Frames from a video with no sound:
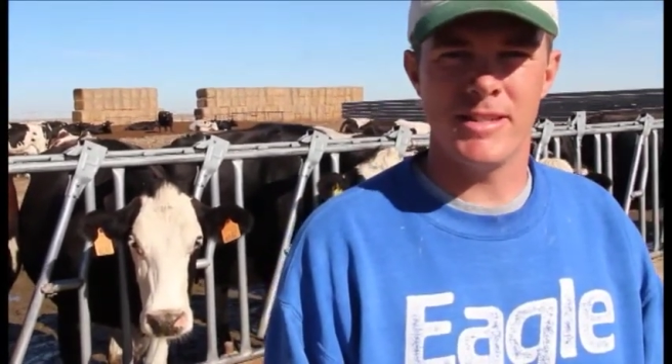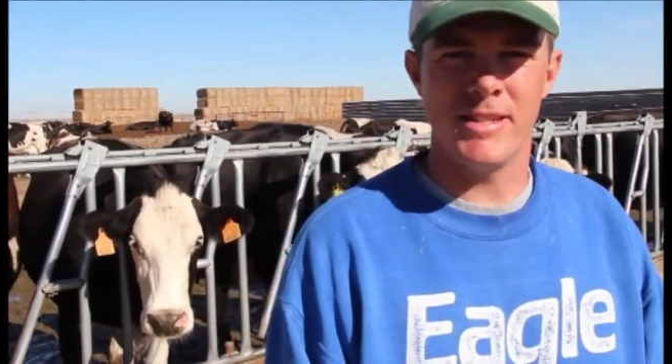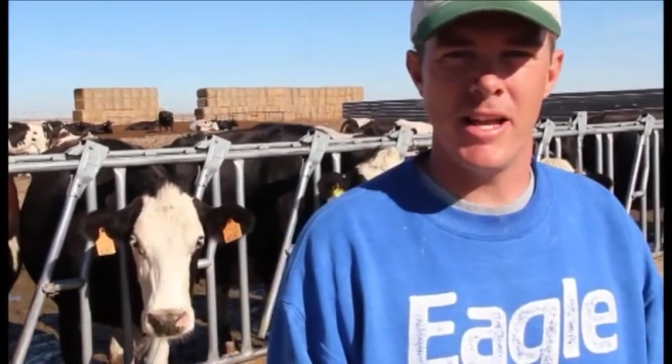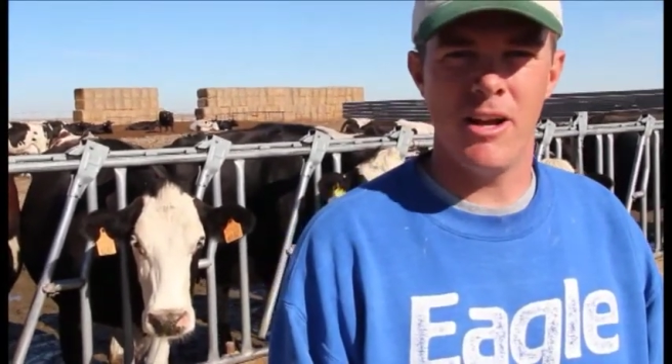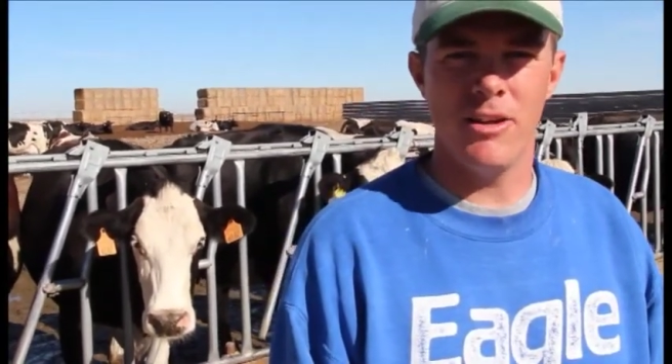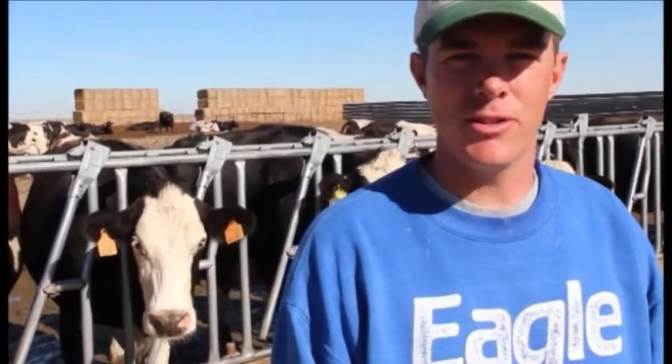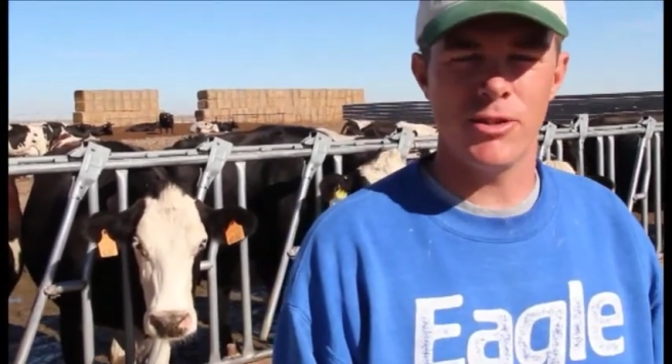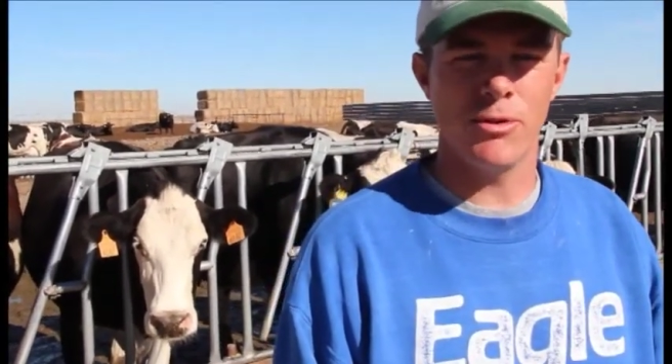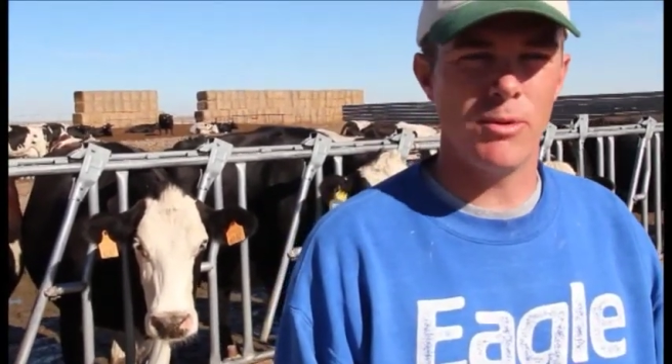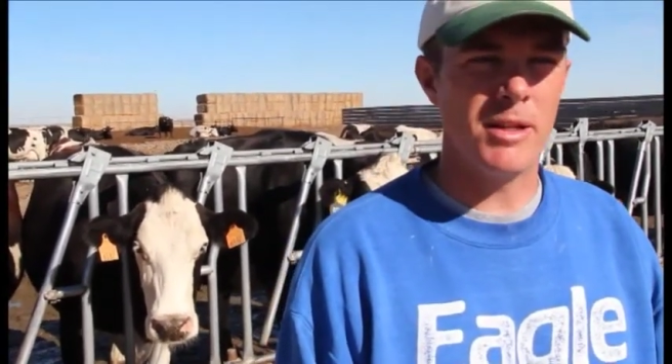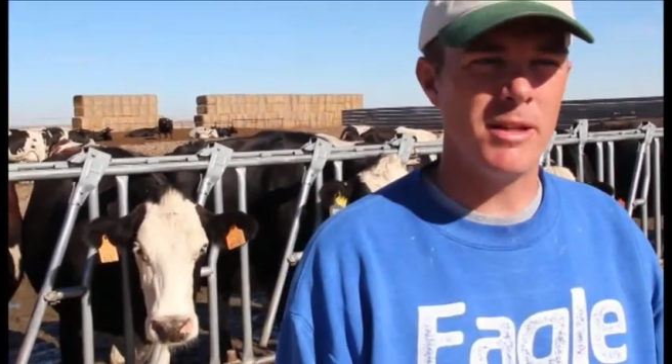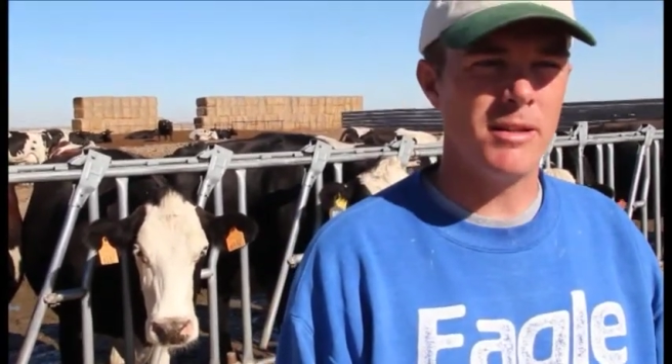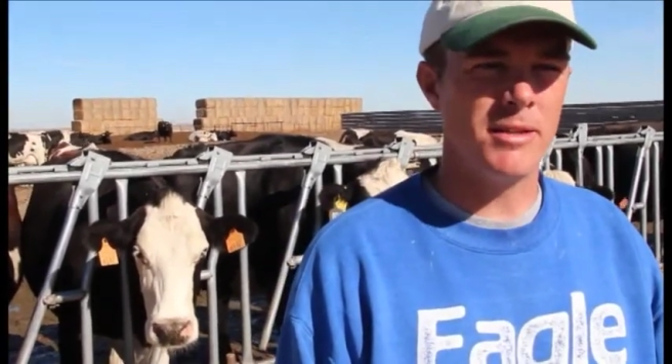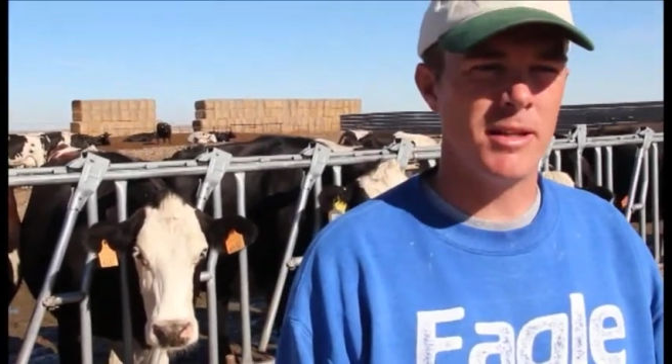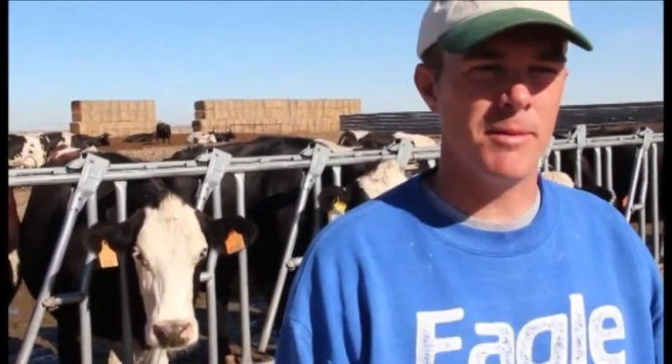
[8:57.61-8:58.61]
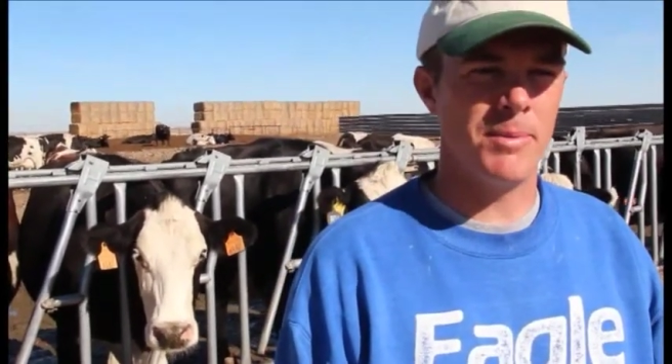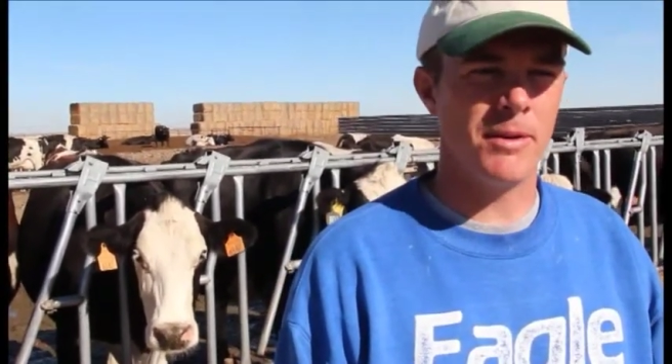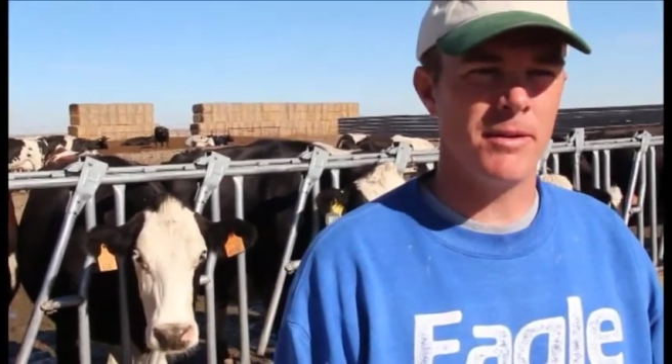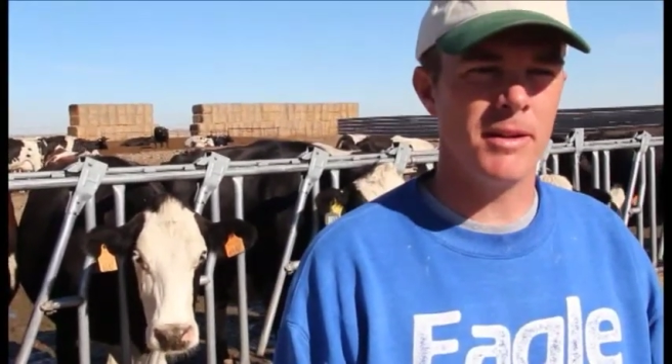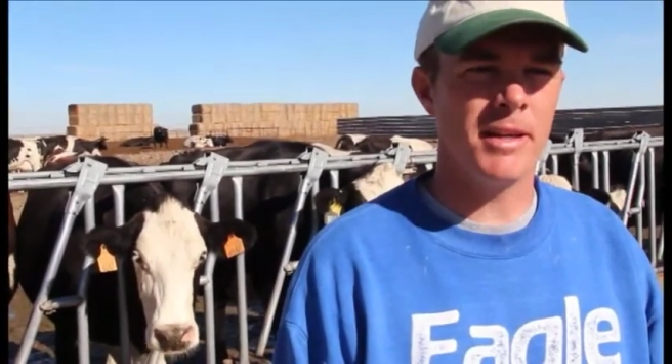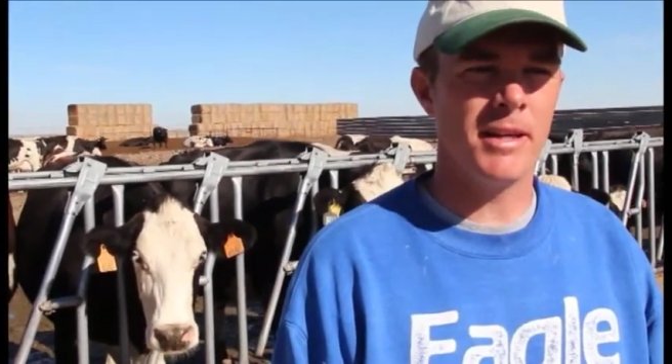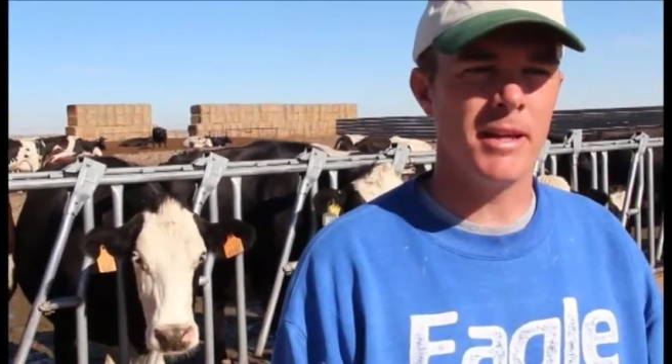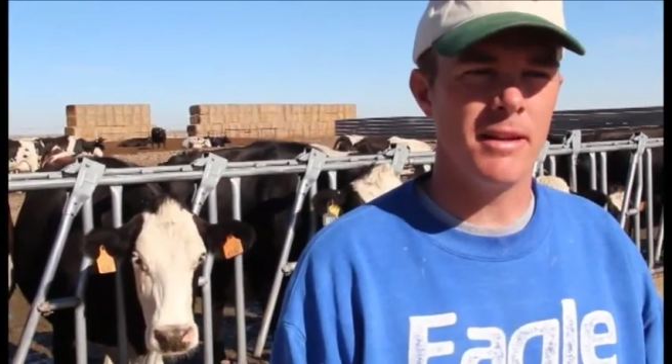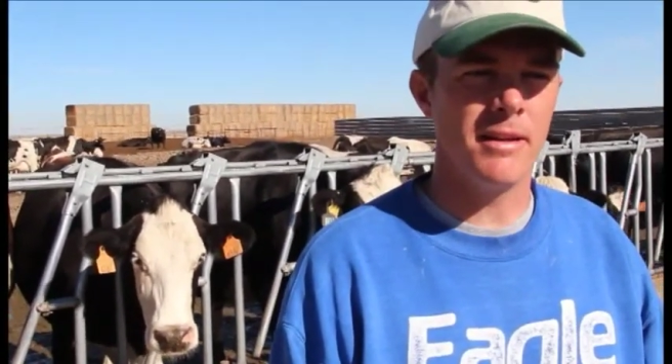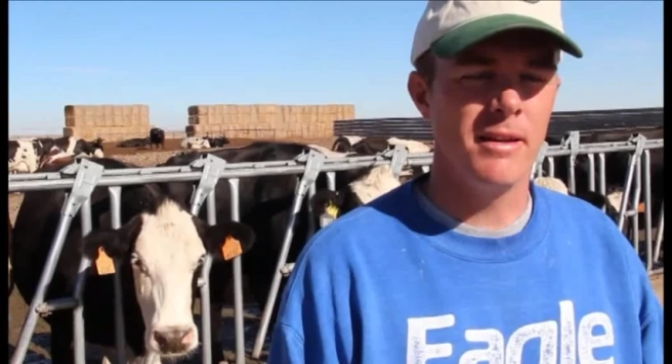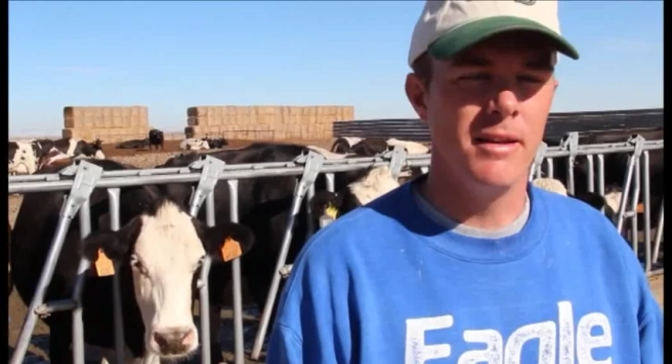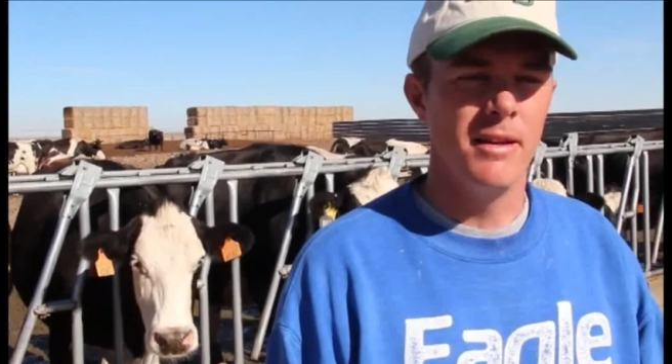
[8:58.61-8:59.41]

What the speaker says: sell, so we typically get